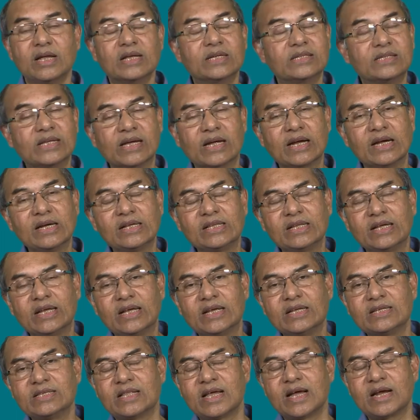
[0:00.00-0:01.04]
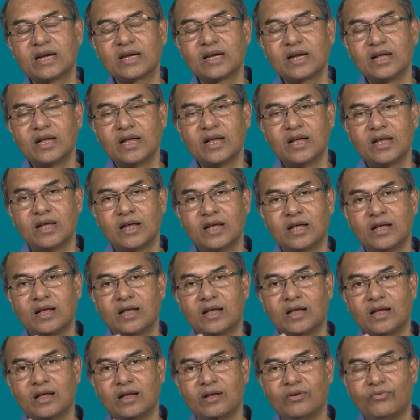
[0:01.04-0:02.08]
Second thing is that
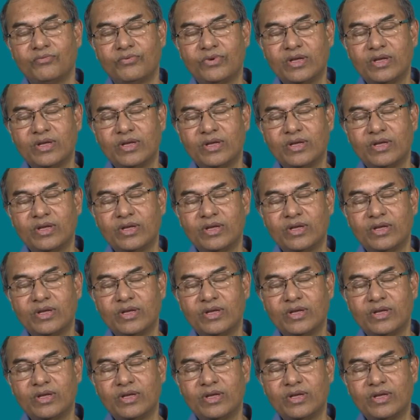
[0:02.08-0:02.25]
uh,